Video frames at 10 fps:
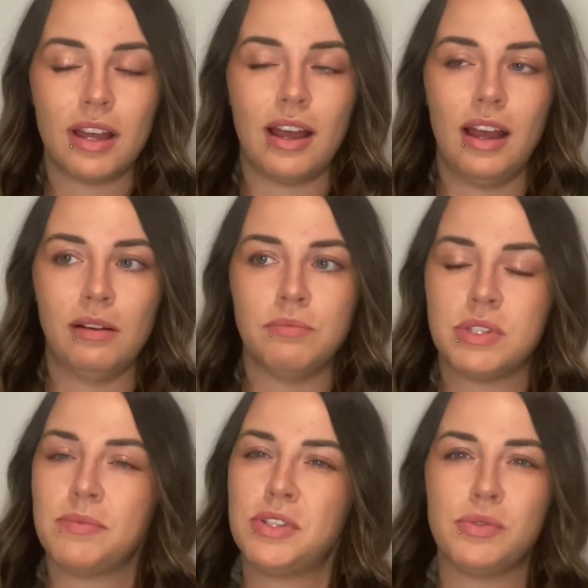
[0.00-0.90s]

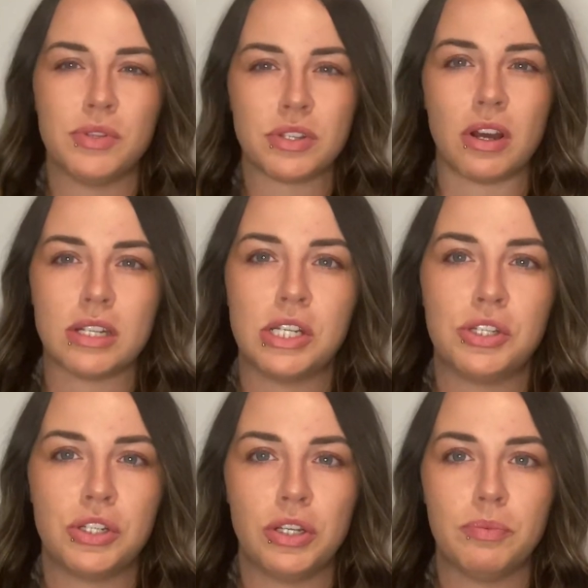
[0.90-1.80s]
Something to do with scar
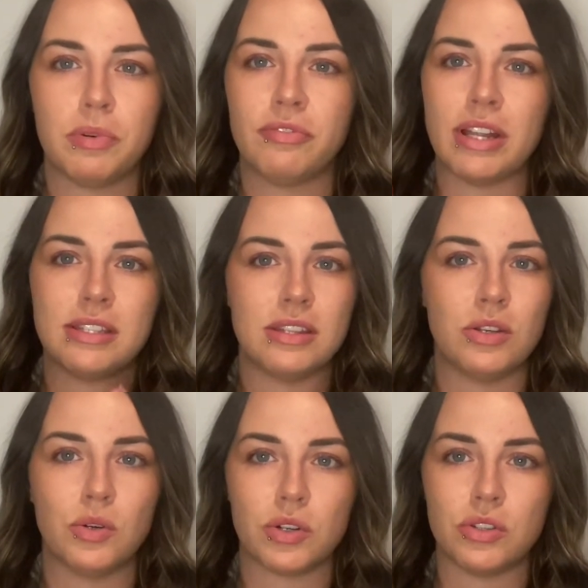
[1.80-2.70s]
tissue, preventing the
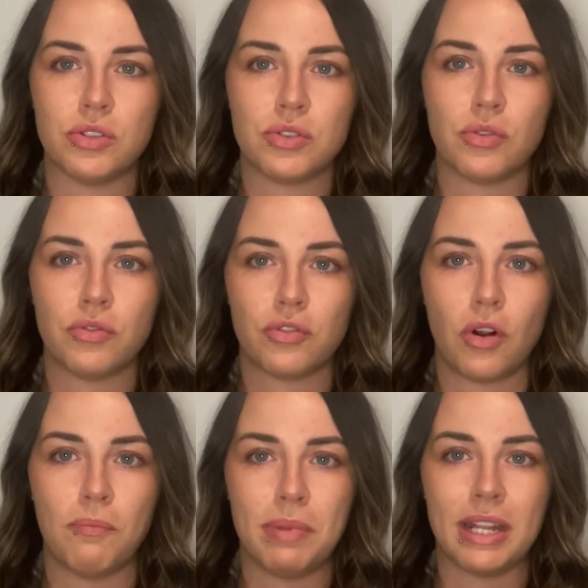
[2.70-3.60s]
organs
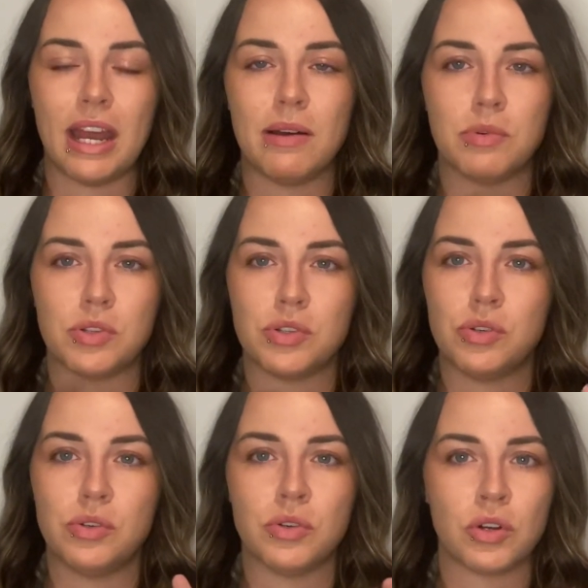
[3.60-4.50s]
from being able
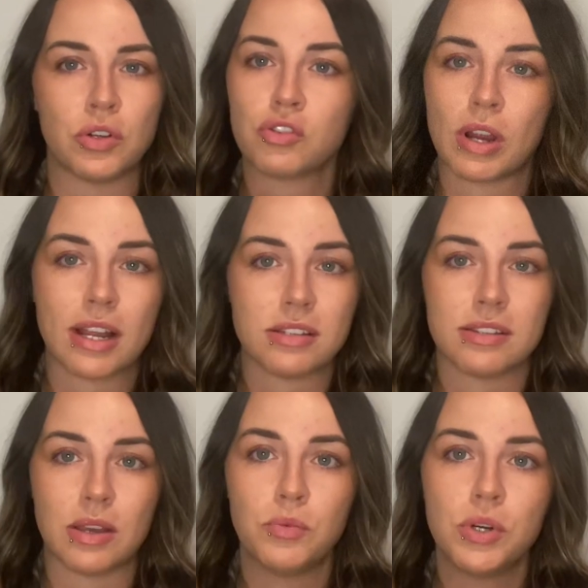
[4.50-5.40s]
to contract as
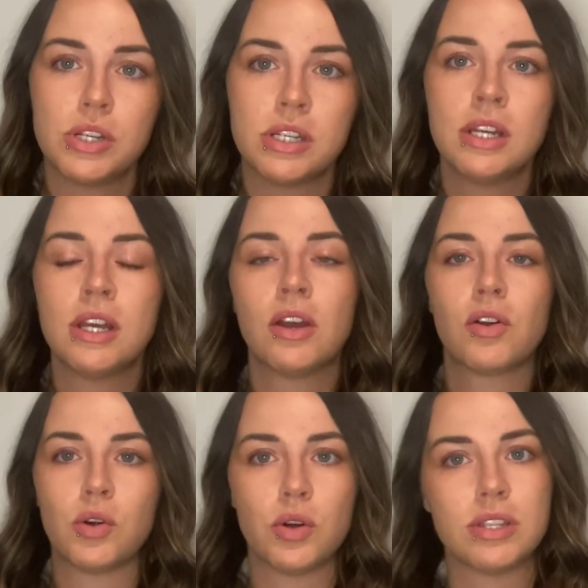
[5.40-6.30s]
they would,
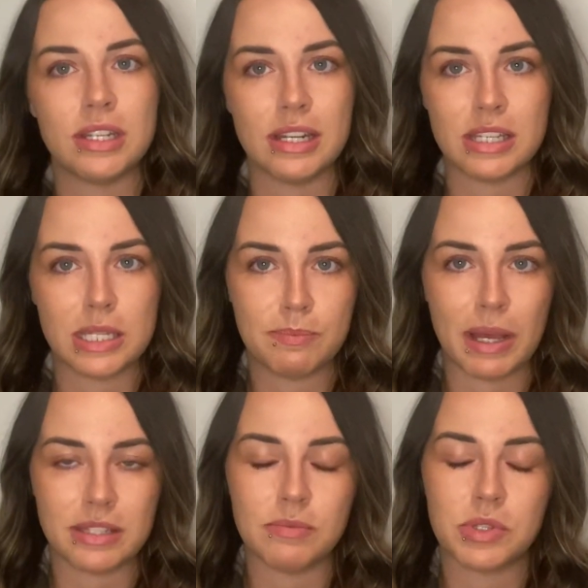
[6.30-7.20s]
causing it to
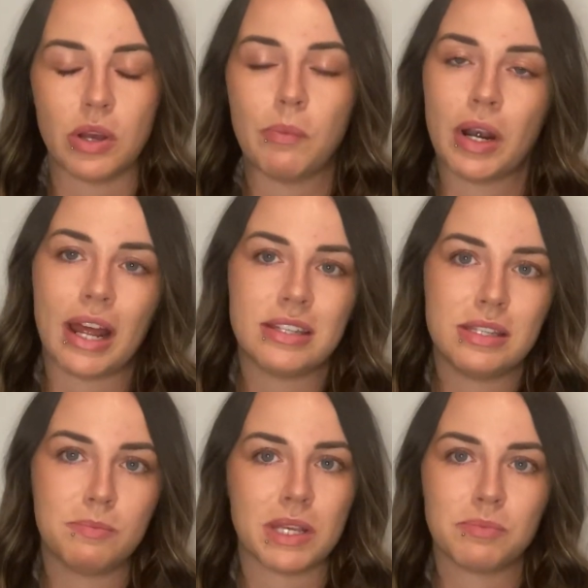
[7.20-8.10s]
spasm. So I'm on
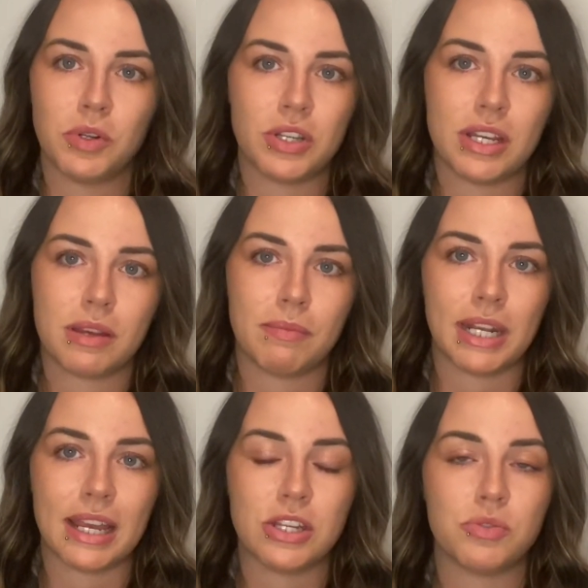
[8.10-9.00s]
antispasmodic
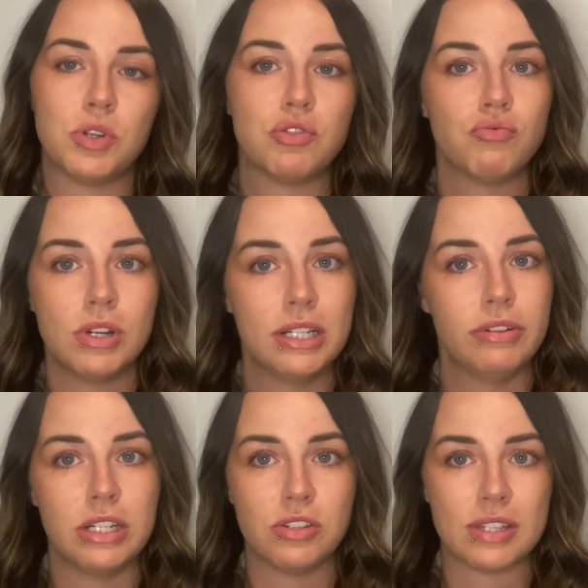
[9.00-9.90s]
medication, which
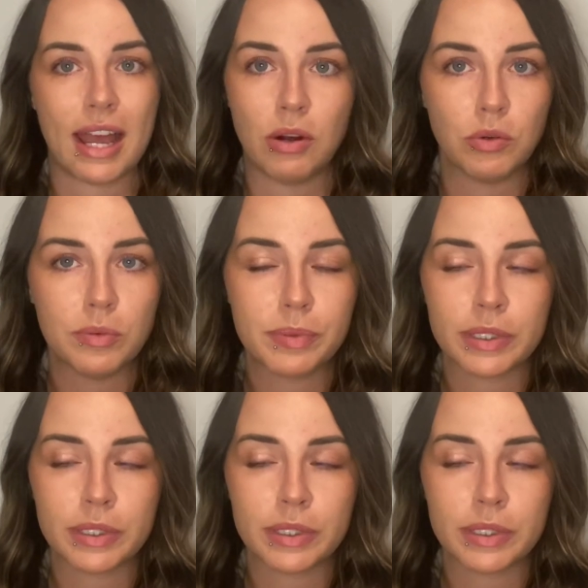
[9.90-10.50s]
really does help.